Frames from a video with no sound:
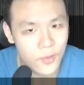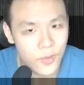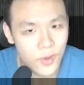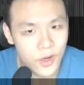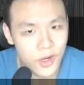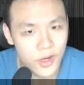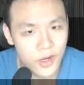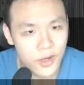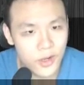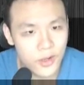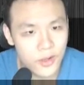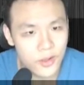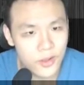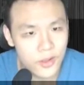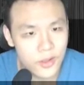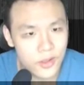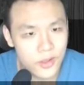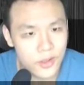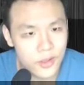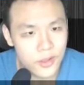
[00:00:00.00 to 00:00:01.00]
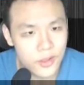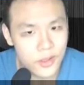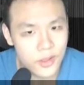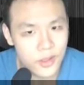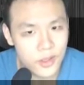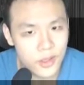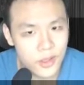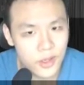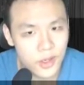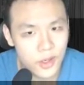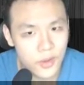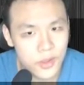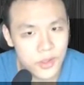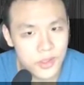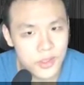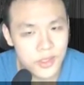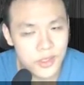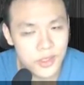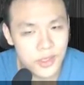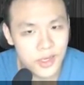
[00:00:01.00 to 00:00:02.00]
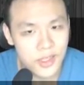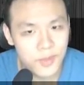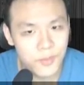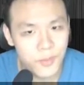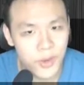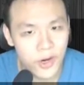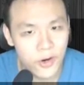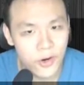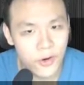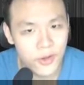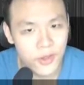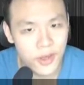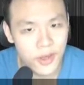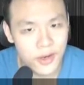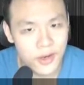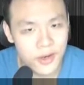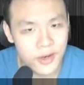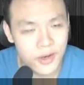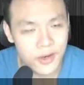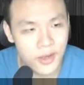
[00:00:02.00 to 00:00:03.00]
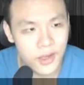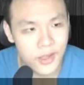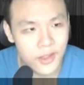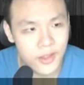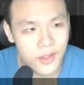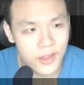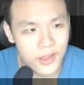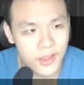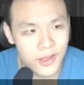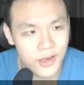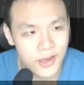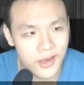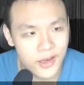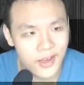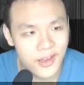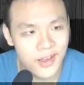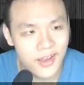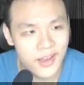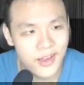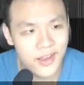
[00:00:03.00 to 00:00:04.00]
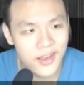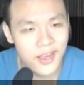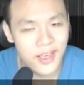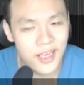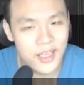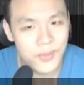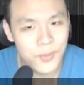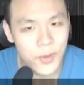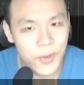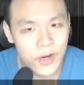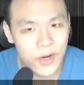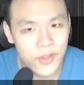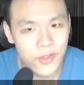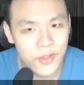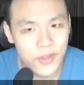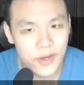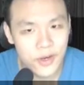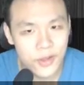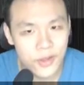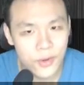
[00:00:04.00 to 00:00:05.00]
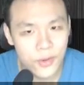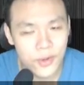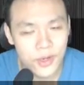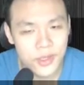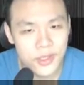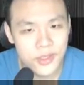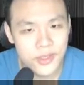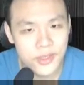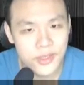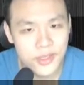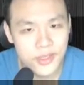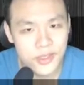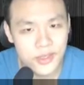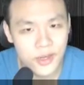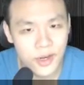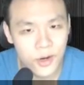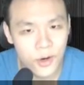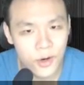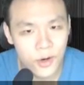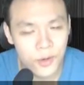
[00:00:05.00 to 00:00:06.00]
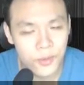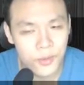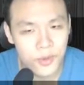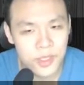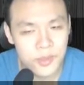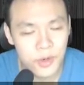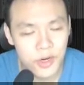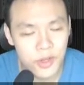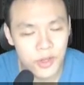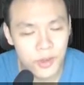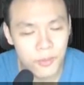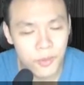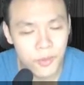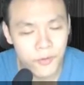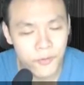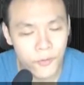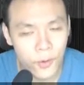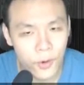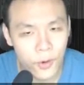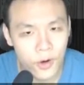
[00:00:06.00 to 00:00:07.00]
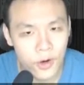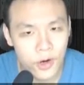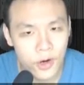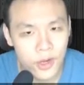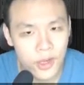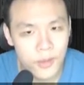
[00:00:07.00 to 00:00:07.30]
well, you know, it's better than the other ones, or it's better than before,